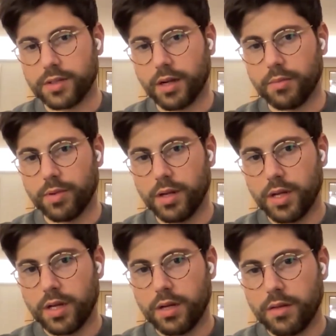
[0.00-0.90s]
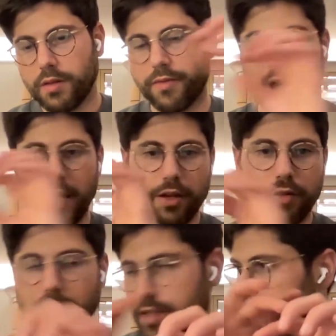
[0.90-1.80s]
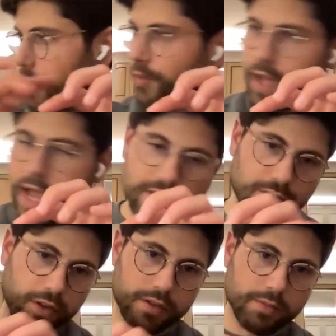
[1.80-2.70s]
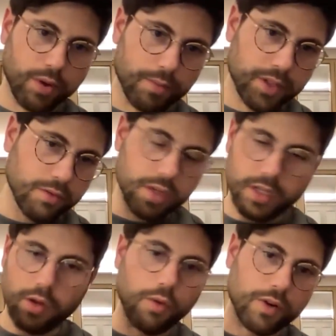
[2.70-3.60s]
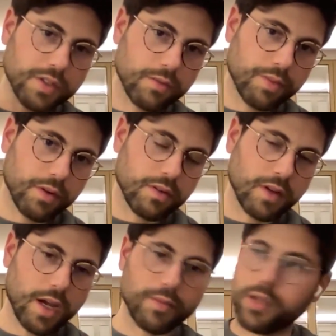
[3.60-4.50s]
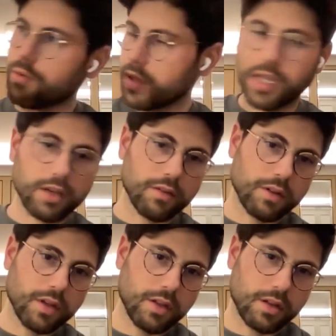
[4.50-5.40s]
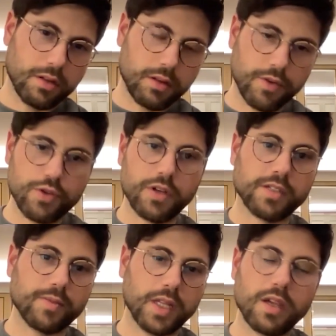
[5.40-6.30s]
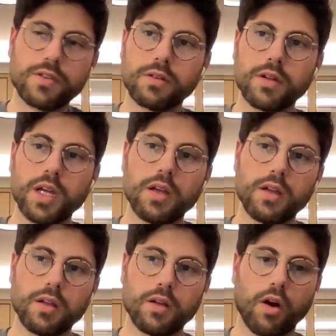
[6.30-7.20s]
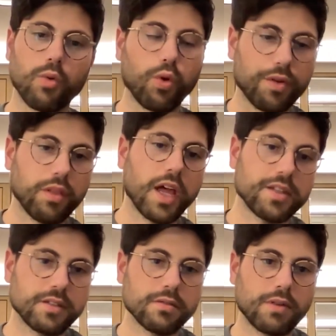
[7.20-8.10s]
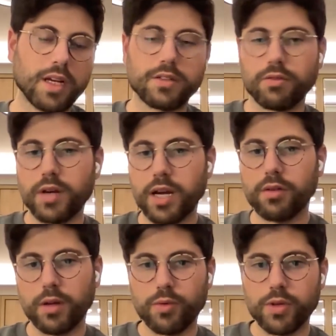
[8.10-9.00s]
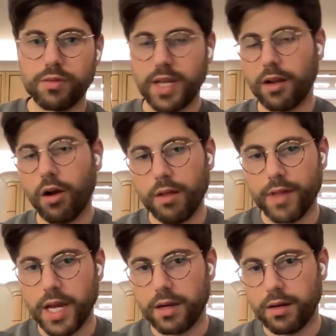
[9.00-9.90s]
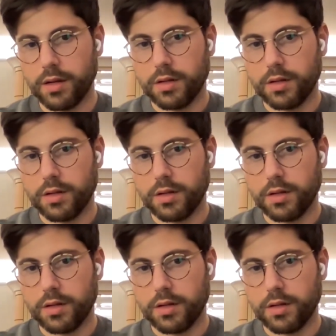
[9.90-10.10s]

goes up, the value of that stream of cash flows in perpetuity over a certain period of time that you're thinking in the future expectation are worth less, right? And so inherently, when you take all of that